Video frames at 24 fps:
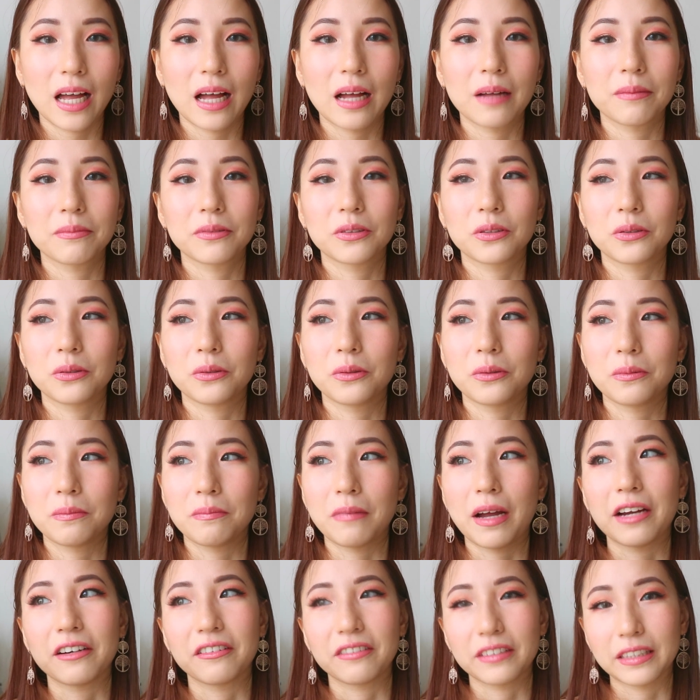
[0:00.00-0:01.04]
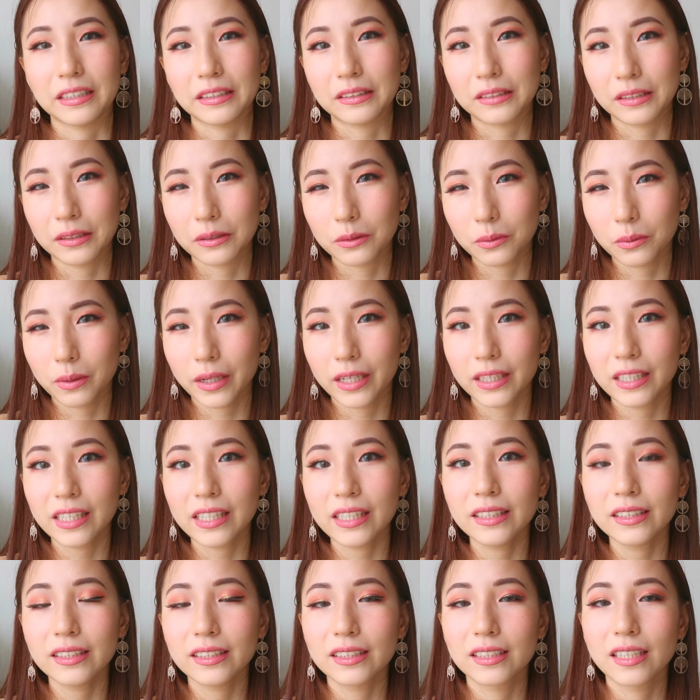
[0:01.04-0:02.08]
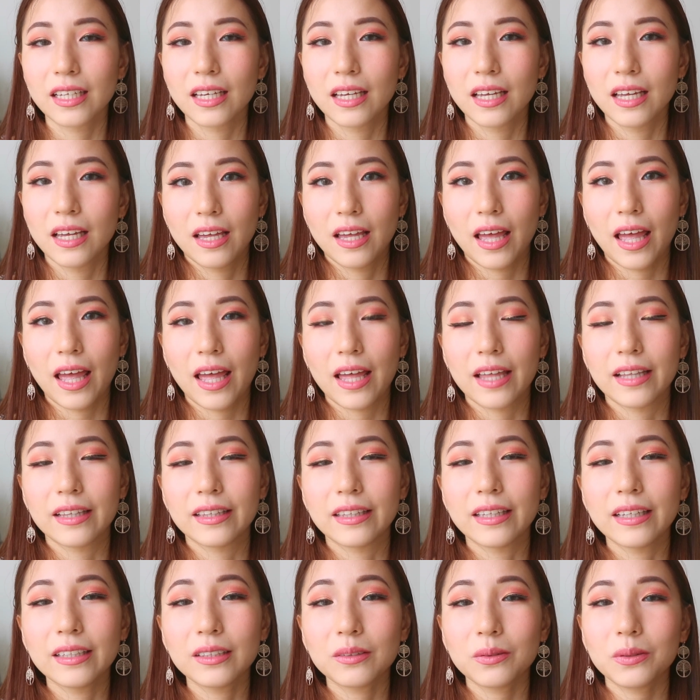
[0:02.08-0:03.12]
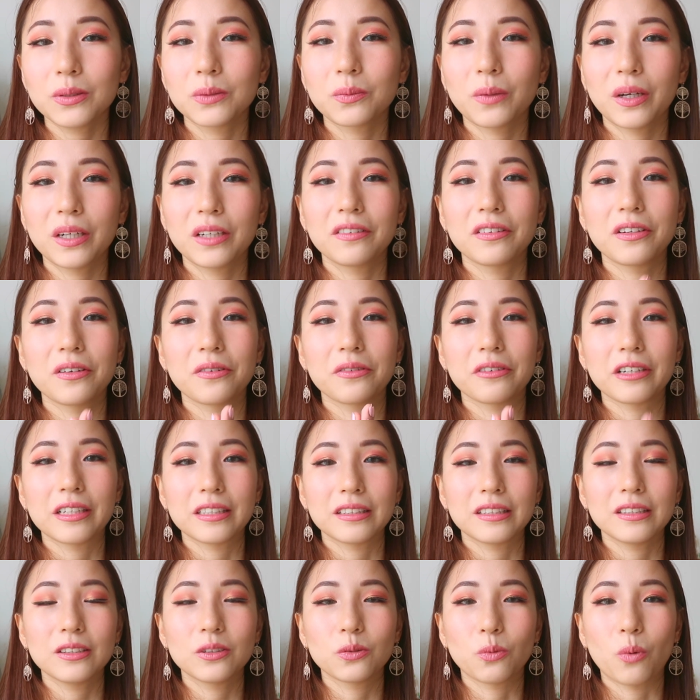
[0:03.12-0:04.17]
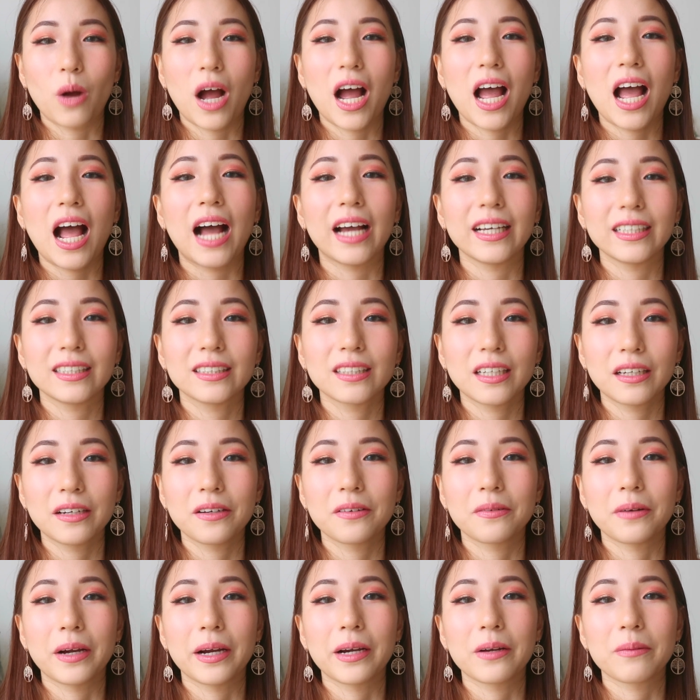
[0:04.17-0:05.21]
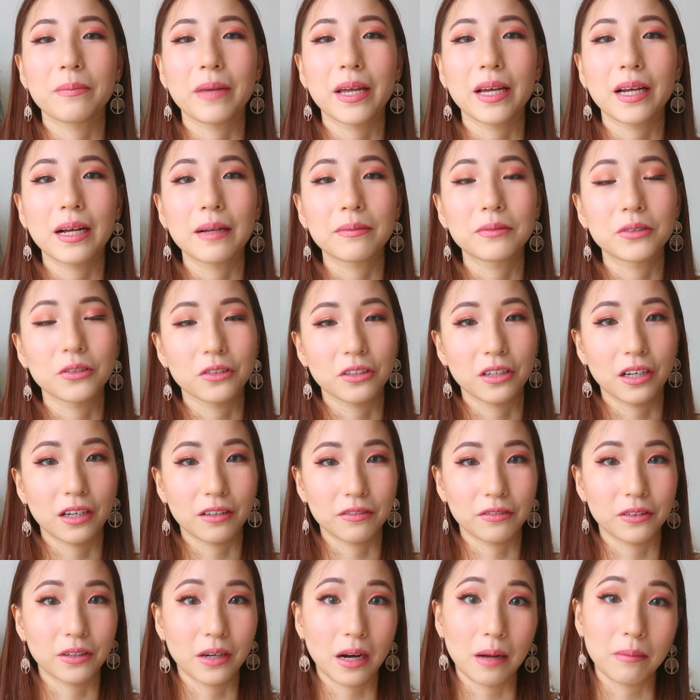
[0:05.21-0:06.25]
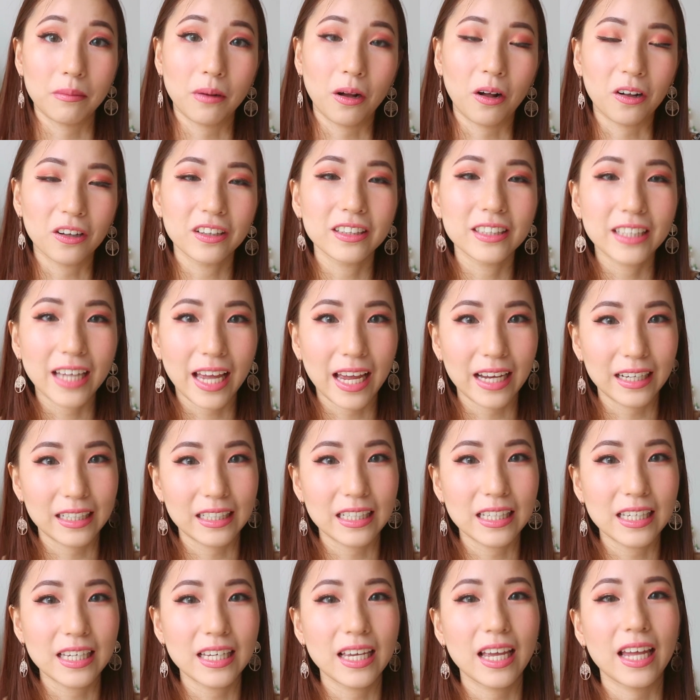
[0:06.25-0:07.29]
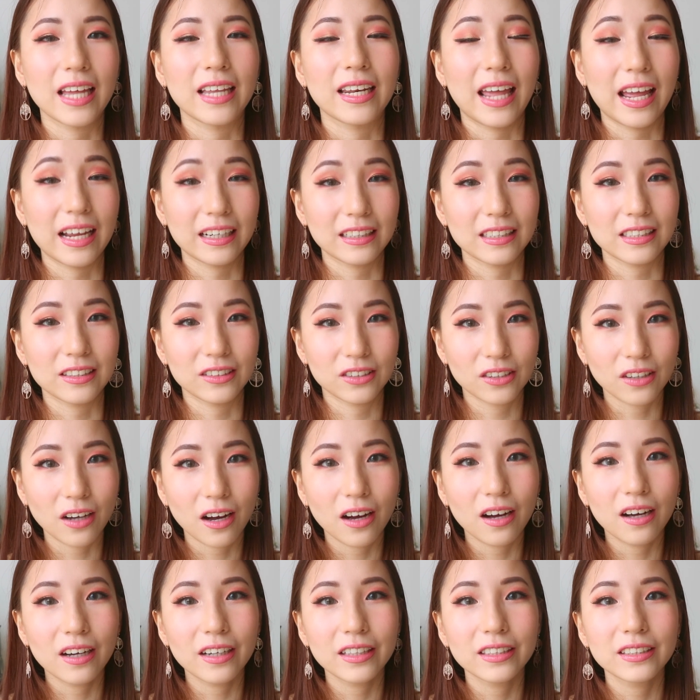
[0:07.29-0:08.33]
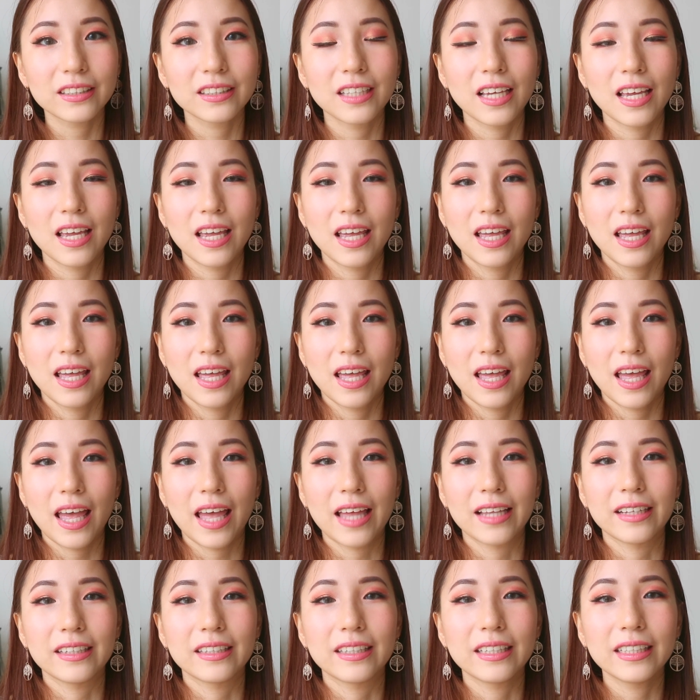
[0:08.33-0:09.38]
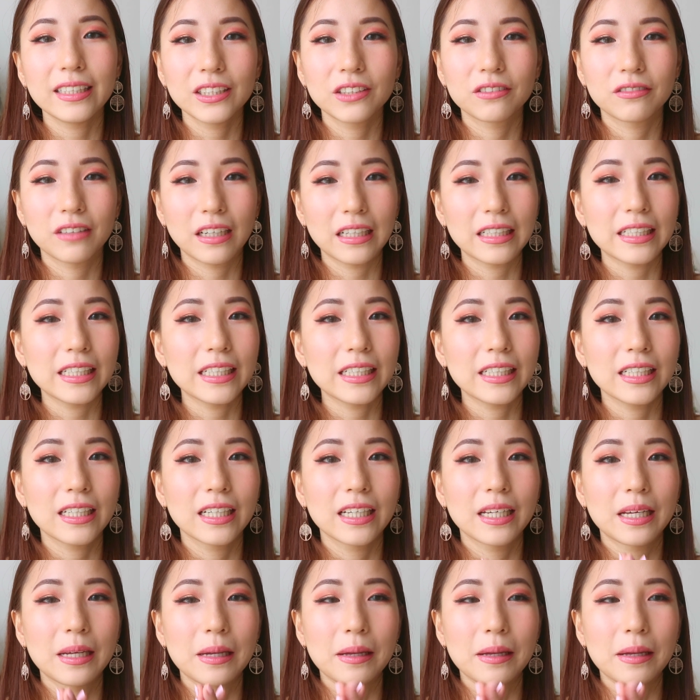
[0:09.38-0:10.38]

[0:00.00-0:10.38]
up to my recent 20s. And this was one of the reasons why I started wearing makeup, to cover up all the acne and acne scars. And this really